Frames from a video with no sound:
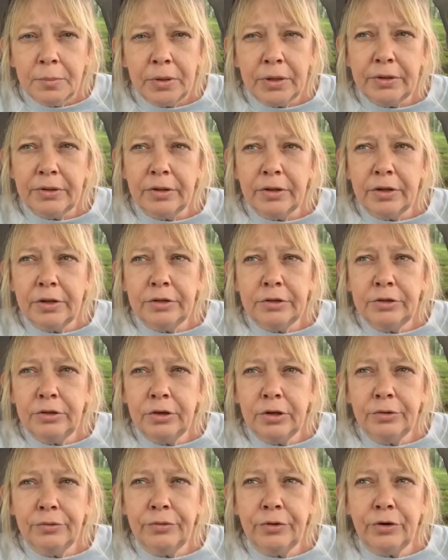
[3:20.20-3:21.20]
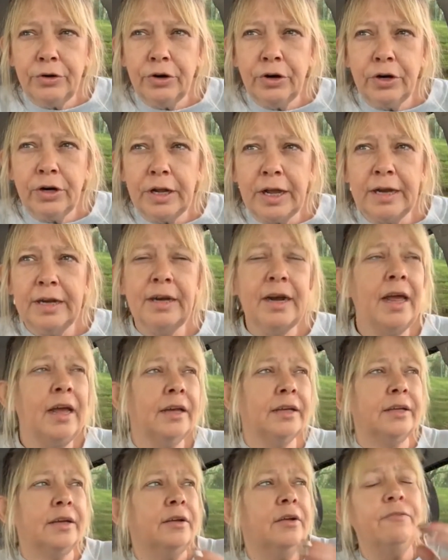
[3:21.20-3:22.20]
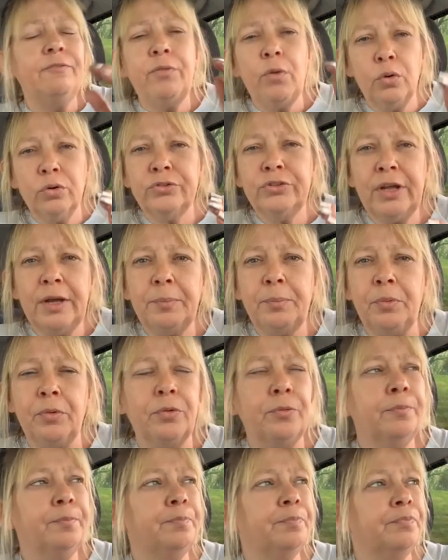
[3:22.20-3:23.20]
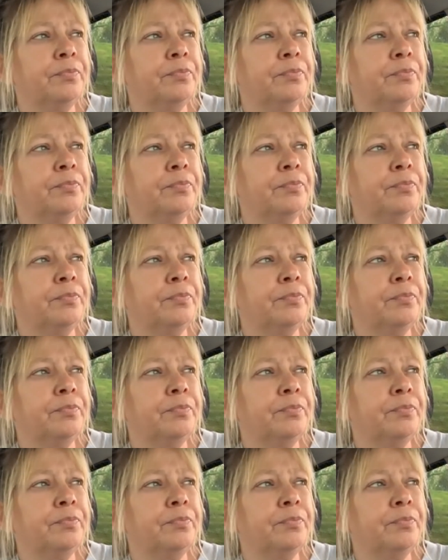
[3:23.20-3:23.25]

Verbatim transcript: But, you know, they're not. And, like, for example,